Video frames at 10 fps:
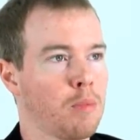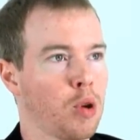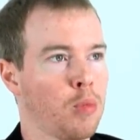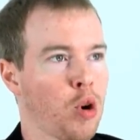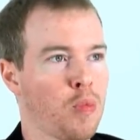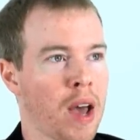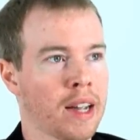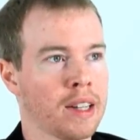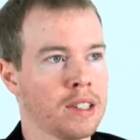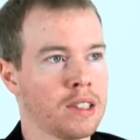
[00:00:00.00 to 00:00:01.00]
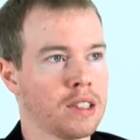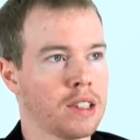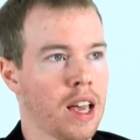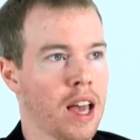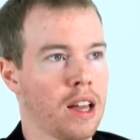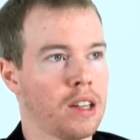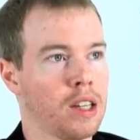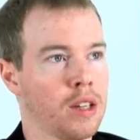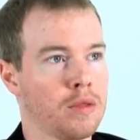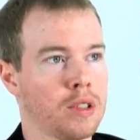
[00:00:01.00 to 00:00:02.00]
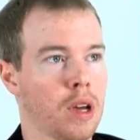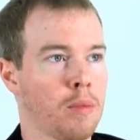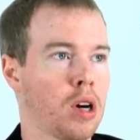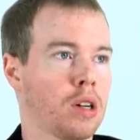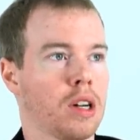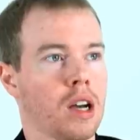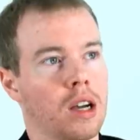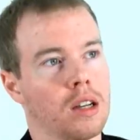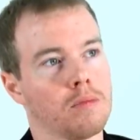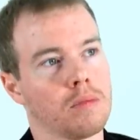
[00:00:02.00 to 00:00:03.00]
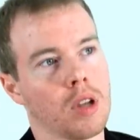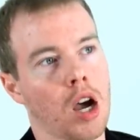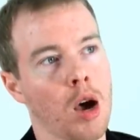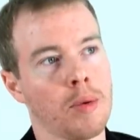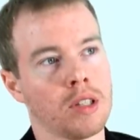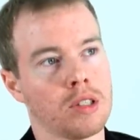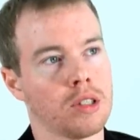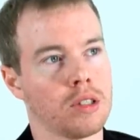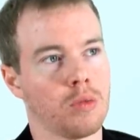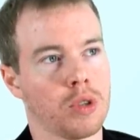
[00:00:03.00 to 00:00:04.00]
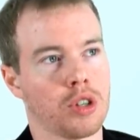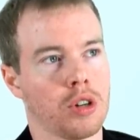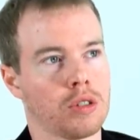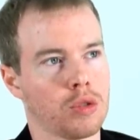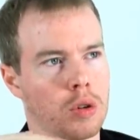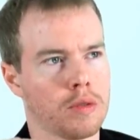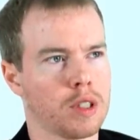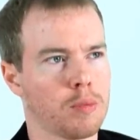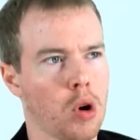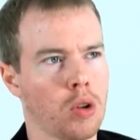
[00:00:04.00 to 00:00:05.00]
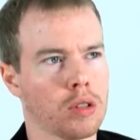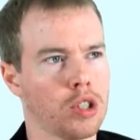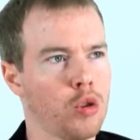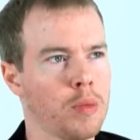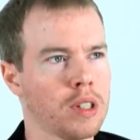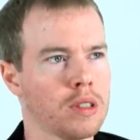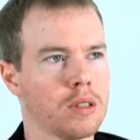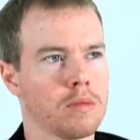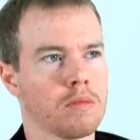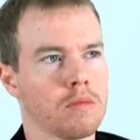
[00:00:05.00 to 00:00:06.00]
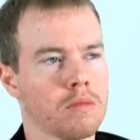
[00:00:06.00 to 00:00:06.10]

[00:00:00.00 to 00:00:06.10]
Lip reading: Bilbo Baggins lives among hobbits, which are sort of small humans.